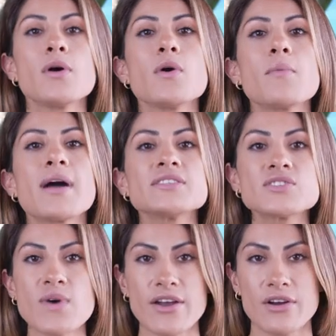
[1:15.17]
Once
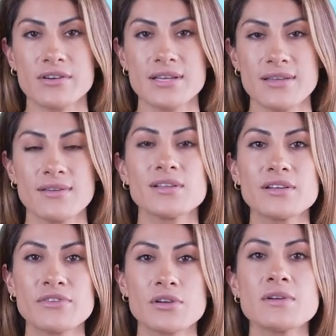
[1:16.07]
swallowed, the
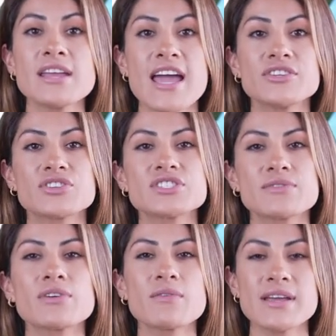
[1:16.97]
food enters the
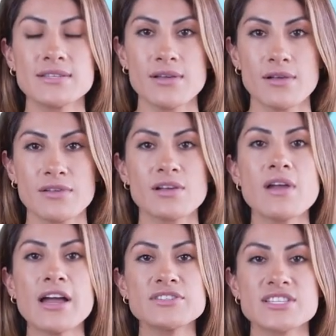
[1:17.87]
rumen, the
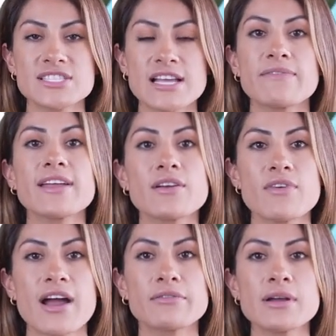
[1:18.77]
largest stomach
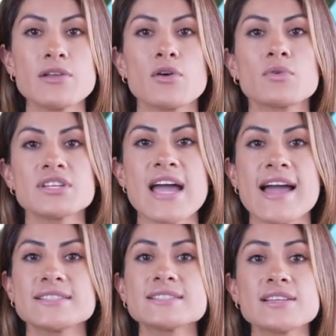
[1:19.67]
compartment, which
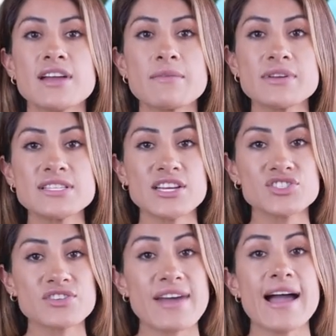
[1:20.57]
acts as a
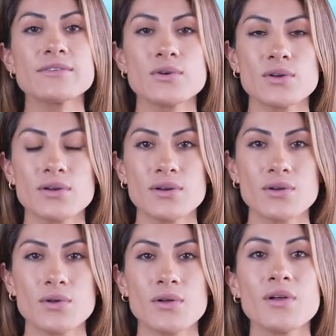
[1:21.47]
fermentation vat.
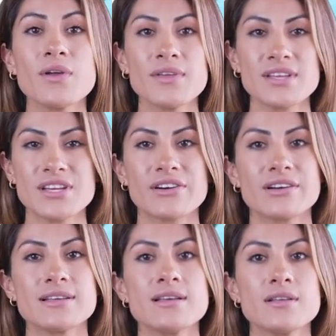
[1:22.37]

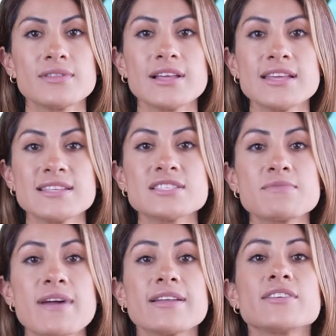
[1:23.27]
Here, billions of
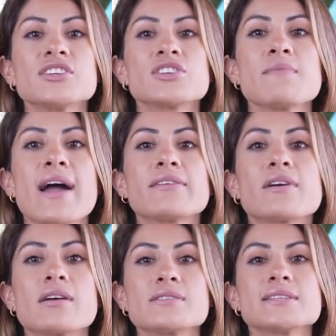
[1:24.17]
beneficial
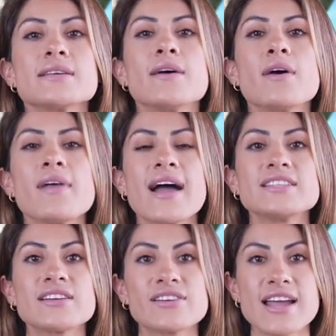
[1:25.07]
microbes,
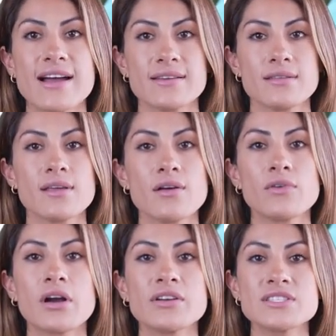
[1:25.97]
bacteria,
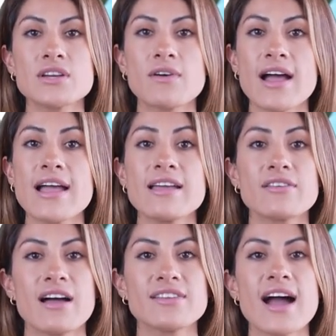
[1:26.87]
protozoa, and
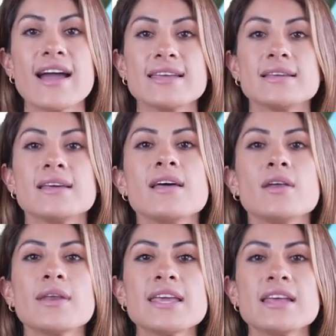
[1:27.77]
fungi
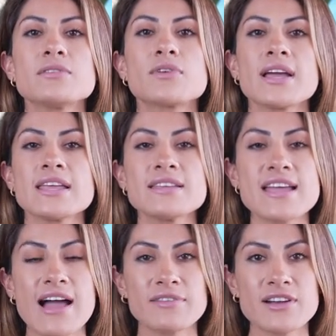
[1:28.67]
begin breaking
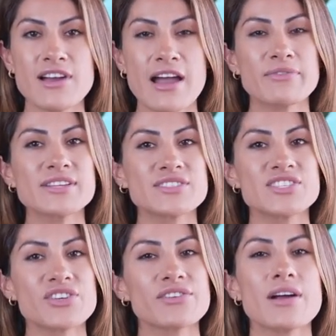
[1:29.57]
down the fibrous
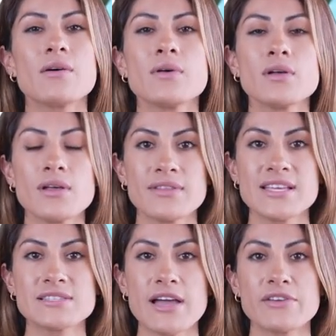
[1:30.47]
material.
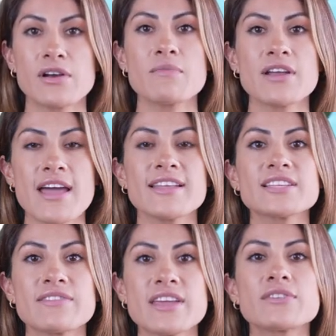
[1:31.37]
This microbial
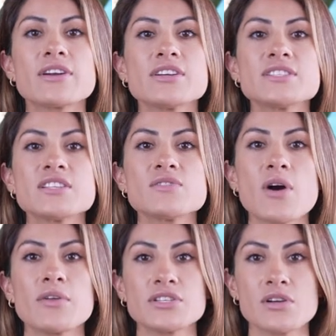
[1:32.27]
activity produces
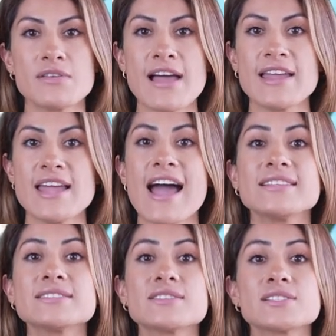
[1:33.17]
volatile fatty
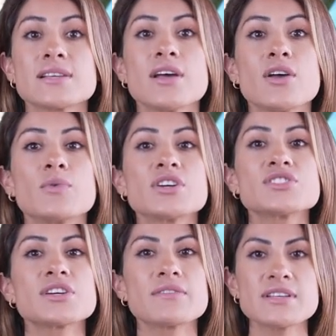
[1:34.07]
acids, which
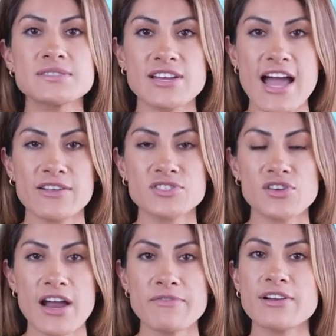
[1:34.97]
serve as the cow's
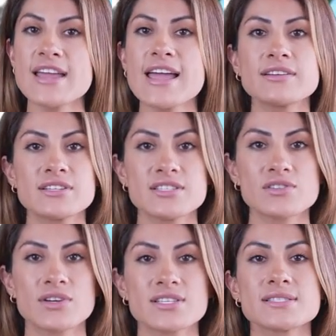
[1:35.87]
primary energy
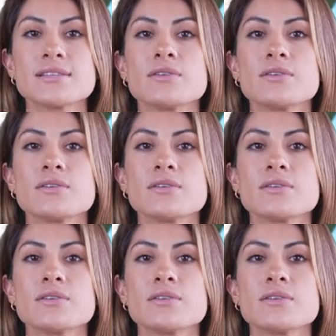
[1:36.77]
source.